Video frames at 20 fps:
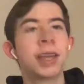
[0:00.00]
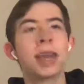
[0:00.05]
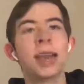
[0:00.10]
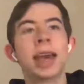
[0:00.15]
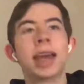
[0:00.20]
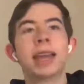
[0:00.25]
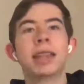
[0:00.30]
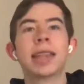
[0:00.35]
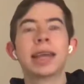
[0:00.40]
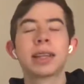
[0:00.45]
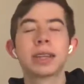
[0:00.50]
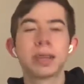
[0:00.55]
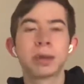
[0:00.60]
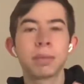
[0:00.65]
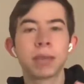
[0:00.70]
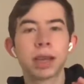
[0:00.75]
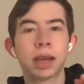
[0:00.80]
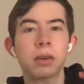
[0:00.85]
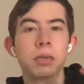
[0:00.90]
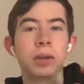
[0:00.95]
And that's
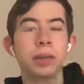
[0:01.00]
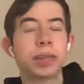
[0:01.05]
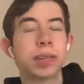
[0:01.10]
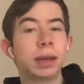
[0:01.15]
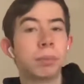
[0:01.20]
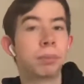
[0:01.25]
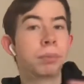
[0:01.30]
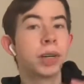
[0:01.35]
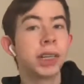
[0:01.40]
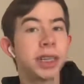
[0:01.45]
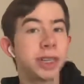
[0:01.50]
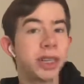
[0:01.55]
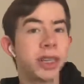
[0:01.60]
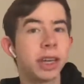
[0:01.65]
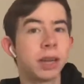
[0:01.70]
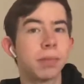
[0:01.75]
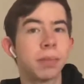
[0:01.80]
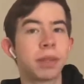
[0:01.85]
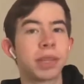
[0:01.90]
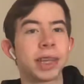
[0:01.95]
something I really appreciate
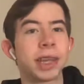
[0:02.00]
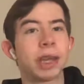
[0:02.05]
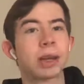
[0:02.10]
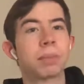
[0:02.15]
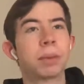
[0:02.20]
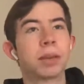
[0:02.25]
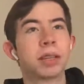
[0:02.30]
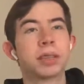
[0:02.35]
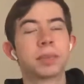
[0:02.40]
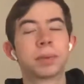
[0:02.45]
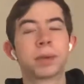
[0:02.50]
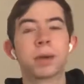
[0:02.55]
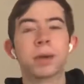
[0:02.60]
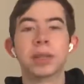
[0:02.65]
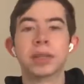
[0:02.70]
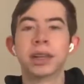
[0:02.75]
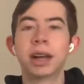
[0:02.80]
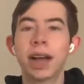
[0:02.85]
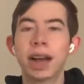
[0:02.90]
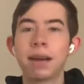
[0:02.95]
about the AirPods Pro, is
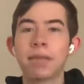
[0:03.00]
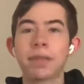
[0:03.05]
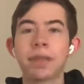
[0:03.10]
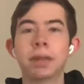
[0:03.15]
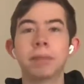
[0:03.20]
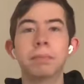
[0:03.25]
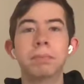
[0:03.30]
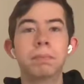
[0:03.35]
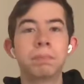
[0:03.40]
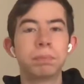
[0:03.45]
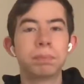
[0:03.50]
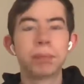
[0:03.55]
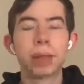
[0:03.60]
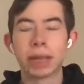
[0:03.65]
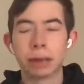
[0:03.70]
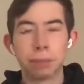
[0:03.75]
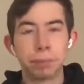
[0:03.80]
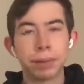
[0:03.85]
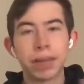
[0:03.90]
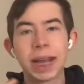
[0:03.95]
not having to
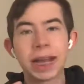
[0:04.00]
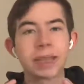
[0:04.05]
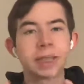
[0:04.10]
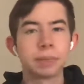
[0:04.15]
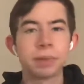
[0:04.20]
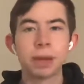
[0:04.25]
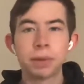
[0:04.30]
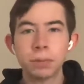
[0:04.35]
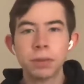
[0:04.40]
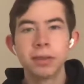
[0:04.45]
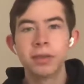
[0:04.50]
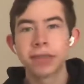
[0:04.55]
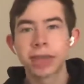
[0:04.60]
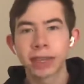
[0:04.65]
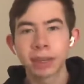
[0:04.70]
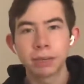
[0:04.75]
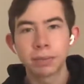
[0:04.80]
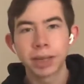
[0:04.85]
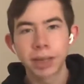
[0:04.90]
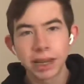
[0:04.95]
like blast my music
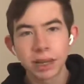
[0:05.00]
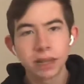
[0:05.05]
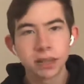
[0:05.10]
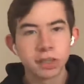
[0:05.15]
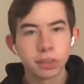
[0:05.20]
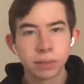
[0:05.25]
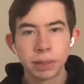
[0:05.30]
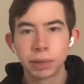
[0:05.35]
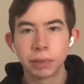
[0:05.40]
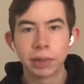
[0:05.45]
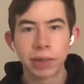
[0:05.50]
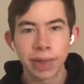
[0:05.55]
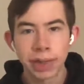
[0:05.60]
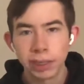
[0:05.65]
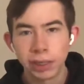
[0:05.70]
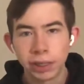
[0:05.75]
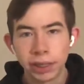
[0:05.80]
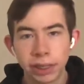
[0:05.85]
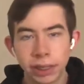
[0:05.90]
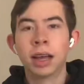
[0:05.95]
into my ears to be able to hear
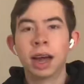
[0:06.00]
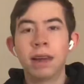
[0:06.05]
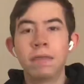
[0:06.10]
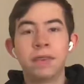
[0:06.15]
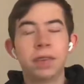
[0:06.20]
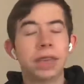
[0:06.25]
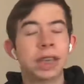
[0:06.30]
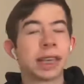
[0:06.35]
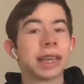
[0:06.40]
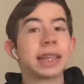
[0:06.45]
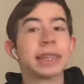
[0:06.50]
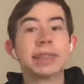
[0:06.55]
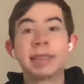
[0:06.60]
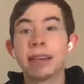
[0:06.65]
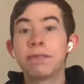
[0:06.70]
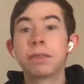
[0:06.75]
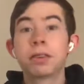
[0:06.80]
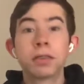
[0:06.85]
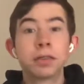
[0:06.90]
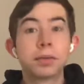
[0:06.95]
it. I feel like it's
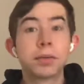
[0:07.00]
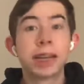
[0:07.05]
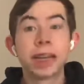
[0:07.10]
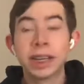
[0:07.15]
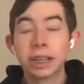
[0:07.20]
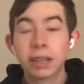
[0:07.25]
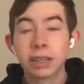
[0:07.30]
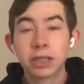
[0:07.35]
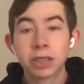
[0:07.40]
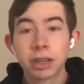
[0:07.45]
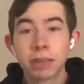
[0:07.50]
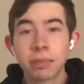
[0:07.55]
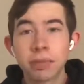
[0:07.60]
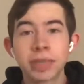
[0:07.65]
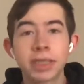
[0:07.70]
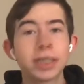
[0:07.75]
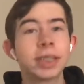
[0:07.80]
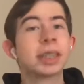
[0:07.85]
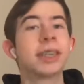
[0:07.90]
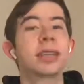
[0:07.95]
safer for my
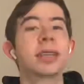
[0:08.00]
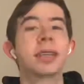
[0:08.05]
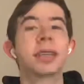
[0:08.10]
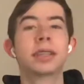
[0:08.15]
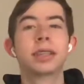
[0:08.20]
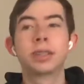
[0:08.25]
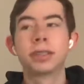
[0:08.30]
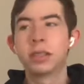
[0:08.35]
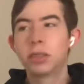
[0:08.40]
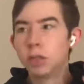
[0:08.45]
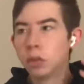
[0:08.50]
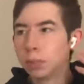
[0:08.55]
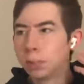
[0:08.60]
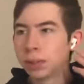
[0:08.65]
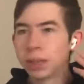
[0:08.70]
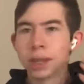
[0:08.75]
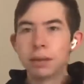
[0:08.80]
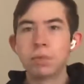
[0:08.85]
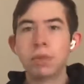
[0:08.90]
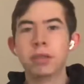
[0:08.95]
eardrums to
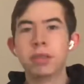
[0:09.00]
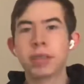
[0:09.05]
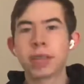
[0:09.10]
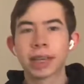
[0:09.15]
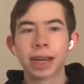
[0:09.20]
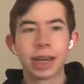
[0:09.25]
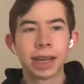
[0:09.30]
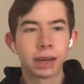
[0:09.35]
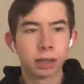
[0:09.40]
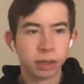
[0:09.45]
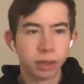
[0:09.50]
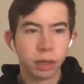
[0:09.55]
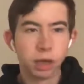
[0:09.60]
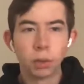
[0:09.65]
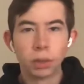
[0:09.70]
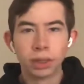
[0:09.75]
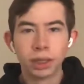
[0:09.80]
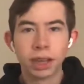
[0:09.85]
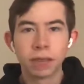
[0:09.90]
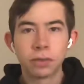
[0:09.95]
play music at a lower
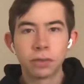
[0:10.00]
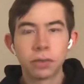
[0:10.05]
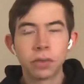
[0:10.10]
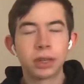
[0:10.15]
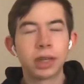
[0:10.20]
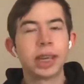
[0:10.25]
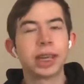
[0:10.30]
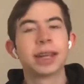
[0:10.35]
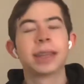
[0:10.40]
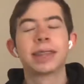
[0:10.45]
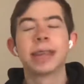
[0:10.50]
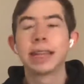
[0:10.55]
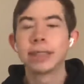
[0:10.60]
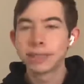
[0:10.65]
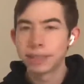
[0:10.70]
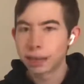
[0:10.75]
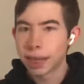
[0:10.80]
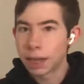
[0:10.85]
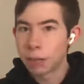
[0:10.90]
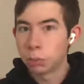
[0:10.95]
level, and
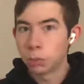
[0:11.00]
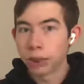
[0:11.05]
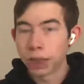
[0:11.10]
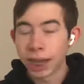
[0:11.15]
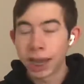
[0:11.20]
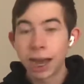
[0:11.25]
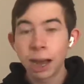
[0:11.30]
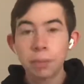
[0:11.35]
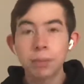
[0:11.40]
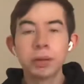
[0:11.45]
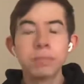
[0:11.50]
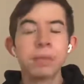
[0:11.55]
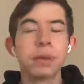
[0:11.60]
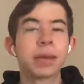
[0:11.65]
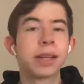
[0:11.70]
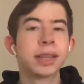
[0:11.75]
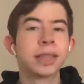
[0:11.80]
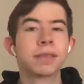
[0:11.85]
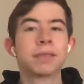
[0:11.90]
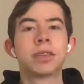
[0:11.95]
that's able to happen
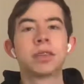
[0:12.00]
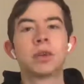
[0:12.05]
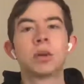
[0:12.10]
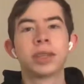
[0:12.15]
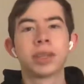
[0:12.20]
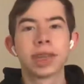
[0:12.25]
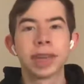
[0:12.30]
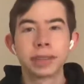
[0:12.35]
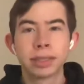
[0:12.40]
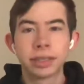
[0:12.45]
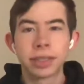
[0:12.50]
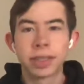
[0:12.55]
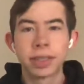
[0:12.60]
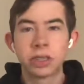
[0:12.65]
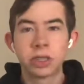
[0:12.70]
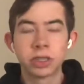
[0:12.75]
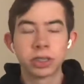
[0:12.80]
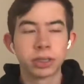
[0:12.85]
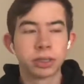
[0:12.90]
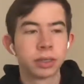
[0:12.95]
because of the noise
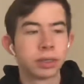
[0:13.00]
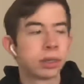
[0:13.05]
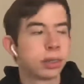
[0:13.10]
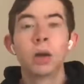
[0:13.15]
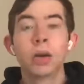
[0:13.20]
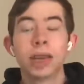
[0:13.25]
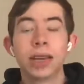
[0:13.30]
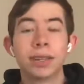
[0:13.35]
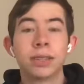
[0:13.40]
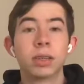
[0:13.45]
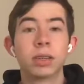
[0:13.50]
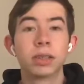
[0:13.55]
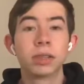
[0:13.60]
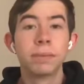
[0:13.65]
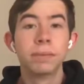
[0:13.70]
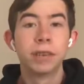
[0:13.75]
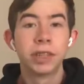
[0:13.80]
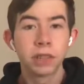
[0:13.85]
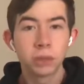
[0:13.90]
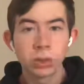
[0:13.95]
cancellation. Okay, so some
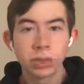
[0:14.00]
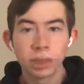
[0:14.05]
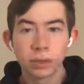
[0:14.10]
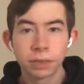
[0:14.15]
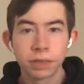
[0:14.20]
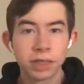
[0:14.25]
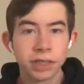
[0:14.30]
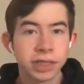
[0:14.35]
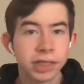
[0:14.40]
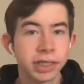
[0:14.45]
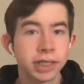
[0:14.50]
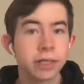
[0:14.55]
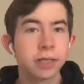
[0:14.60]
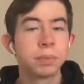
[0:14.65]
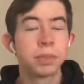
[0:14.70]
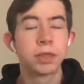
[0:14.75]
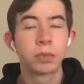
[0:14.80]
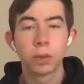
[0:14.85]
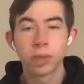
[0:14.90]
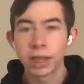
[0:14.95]
visual differences
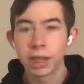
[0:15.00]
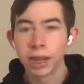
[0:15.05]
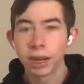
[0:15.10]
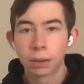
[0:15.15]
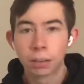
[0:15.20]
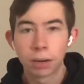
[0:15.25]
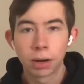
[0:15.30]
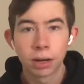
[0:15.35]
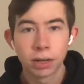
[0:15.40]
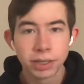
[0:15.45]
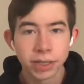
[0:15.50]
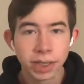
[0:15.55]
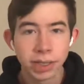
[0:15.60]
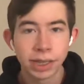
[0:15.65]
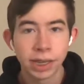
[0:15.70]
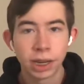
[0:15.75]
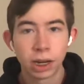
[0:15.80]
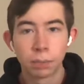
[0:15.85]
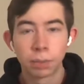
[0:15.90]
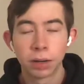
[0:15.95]
between the AirPods and the
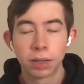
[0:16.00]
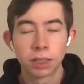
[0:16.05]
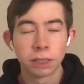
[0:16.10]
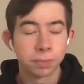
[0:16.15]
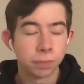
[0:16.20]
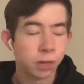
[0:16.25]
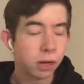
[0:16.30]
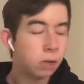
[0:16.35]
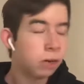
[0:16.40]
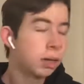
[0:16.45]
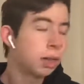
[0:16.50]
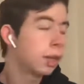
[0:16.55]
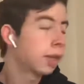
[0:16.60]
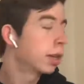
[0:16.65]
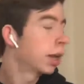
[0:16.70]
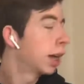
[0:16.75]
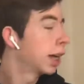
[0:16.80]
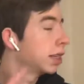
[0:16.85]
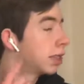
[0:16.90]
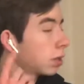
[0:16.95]
AirPods Pro.
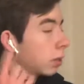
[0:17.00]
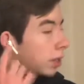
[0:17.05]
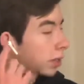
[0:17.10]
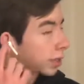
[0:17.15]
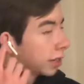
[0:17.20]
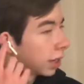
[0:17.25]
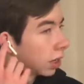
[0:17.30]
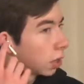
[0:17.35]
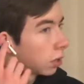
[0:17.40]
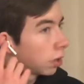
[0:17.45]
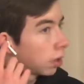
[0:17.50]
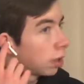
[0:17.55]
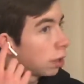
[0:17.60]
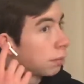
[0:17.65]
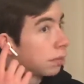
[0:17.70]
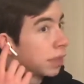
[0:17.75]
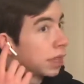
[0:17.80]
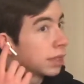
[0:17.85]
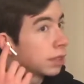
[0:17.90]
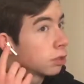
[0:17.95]
As you can tell,
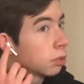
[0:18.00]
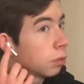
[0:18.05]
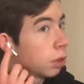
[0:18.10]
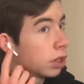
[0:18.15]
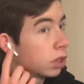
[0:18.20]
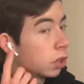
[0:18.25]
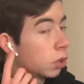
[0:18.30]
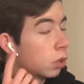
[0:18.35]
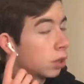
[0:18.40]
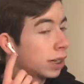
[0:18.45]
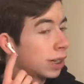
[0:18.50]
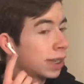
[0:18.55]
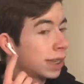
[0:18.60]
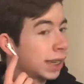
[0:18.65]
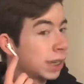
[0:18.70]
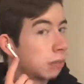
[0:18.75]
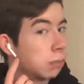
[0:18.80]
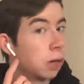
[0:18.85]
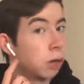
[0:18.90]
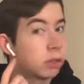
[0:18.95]
these are what you're going to see
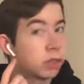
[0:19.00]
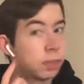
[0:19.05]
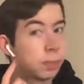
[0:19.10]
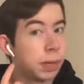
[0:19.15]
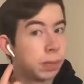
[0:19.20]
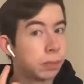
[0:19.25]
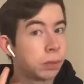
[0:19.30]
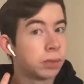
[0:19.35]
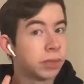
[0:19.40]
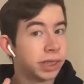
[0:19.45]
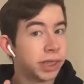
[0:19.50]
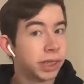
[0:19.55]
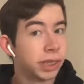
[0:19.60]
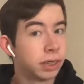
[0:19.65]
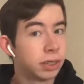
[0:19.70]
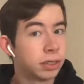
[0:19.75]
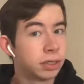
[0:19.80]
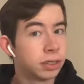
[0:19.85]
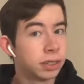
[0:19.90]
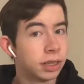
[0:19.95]
in most people's
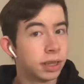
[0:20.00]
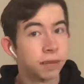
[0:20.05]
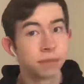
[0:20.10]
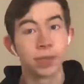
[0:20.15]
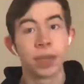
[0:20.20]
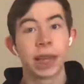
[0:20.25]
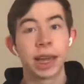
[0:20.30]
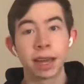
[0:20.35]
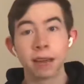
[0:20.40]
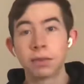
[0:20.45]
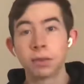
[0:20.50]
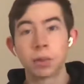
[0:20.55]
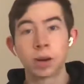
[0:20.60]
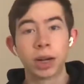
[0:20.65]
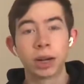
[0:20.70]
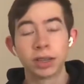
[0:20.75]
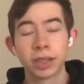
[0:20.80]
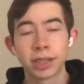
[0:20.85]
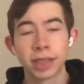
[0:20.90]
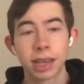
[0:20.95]
ears if they have
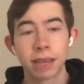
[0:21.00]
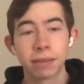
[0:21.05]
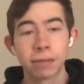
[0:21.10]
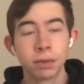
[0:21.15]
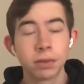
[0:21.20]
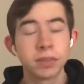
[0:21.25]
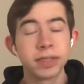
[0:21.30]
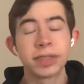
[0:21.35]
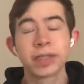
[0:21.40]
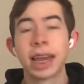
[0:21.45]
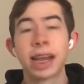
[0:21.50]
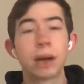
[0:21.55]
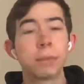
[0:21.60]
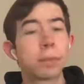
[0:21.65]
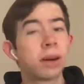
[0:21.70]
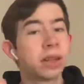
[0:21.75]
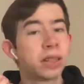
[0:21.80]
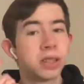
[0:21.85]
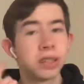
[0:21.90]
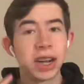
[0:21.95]
wireless headphones. The
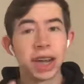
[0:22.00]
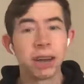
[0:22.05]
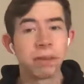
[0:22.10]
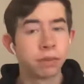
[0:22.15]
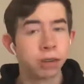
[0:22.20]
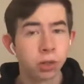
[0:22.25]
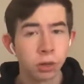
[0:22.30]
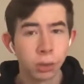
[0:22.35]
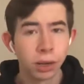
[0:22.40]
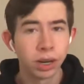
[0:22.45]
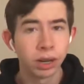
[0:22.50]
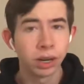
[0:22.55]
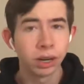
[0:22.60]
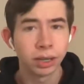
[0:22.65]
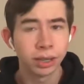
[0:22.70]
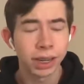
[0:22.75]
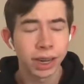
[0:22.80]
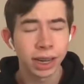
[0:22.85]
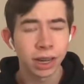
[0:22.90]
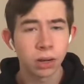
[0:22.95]
AirPods are everywhere
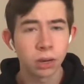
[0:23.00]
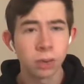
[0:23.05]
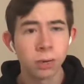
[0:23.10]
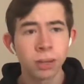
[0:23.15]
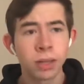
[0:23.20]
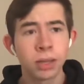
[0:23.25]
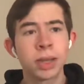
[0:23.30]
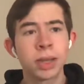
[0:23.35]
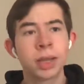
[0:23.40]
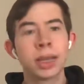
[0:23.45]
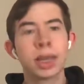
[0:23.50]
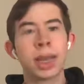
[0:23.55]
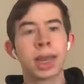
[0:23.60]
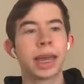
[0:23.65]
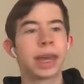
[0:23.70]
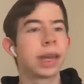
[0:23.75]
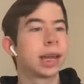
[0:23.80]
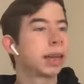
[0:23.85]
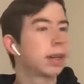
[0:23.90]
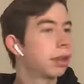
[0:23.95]
now.
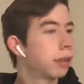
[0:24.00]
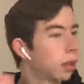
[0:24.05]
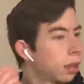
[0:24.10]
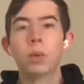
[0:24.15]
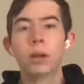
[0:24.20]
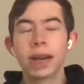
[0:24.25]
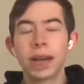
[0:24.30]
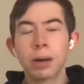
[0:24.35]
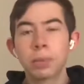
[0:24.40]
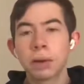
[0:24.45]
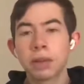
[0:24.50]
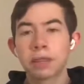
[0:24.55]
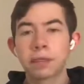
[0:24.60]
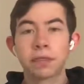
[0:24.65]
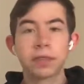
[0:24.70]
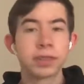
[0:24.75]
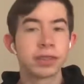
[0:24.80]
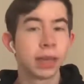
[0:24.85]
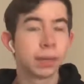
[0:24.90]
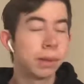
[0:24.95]
And when AirPods
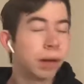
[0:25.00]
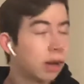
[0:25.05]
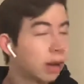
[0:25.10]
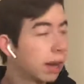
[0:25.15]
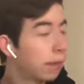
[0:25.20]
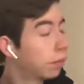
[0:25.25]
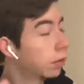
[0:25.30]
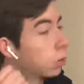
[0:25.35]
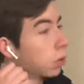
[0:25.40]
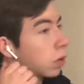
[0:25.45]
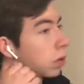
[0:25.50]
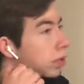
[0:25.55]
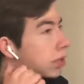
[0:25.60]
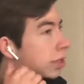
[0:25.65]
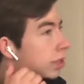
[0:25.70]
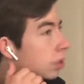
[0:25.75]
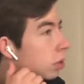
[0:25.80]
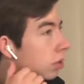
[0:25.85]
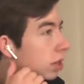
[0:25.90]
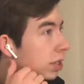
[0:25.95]
first came out, everyone was
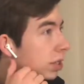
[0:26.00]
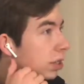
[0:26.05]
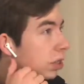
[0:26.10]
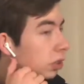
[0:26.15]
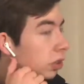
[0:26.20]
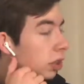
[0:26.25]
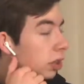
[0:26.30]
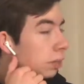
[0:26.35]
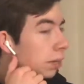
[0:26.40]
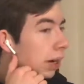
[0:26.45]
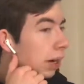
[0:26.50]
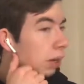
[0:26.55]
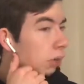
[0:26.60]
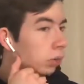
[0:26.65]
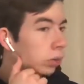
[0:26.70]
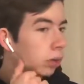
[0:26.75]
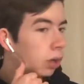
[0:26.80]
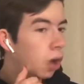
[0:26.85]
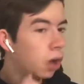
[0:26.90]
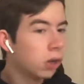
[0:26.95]
so concerned about how
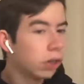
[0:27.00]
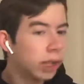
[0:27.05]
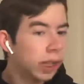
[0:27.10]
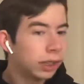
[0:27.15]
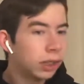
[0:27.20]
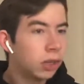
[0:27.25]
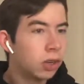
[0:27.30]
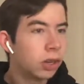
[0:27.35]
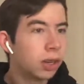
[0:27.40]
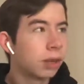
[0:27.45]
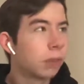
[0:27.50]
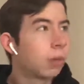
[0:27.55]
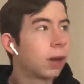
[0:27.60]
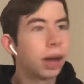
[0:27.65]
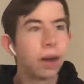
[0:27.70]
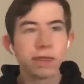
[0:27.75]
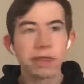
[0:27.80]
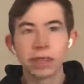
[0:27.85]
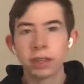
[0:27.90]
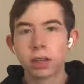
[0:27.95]
long they look. Wow,
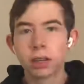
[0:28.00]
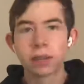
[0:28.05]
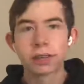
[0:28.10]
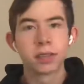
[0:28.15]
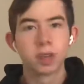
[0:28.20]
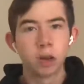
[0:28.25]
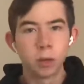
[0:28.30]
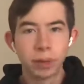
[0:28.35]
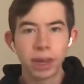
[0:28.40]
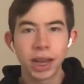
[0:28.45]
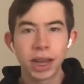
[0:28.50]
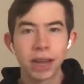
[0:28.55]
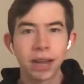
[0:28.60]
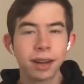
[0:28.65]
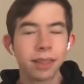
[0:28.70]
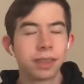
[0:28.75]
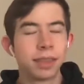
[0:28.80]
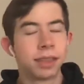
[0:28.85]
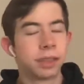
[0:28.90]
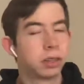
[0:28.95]
they look so
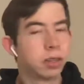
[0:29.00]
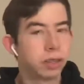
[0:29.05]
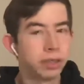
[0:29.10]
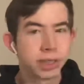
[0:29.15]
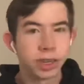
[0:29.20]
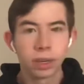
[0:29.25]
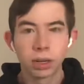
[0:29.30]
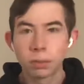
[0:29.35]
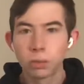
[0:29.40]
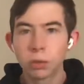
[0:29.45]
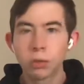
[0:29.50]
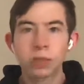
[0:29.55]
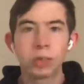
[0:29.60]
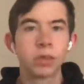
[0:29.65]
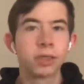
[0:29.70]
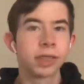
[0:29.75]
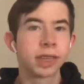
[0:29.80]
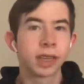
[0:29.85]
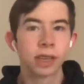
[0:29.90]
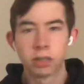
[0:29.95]
bad. They look terrible. It looks
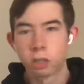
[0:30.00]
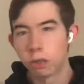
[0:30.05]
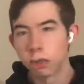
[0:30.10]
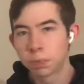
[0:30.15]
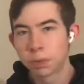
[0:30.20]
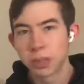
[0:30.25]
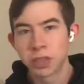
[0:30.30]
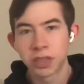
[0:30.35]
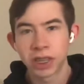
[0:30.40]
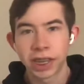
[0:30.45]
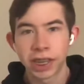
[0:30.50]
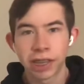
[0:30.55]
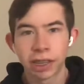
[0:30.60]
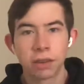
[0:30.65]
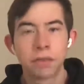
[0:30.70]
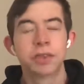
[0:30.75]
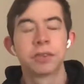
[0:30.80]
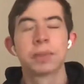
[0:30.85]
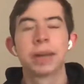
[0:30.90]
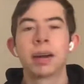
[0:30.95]
like a toothbrush hanging out of
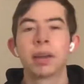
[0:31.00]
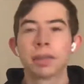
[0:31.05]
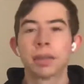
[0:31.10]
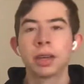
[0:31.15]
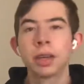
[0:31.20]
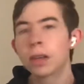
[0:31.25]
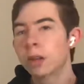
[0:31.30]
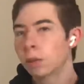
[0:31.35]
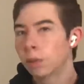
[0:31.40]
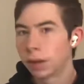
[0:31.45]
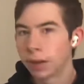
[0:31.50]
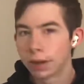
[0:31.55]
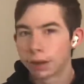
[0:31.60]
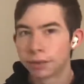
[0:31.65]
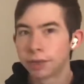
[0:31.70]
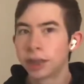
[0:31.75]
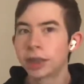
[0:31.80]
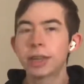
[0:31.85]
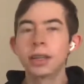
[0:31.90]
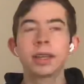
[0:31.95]
your mouth,
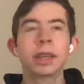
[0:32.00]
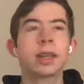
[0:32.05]
whatever.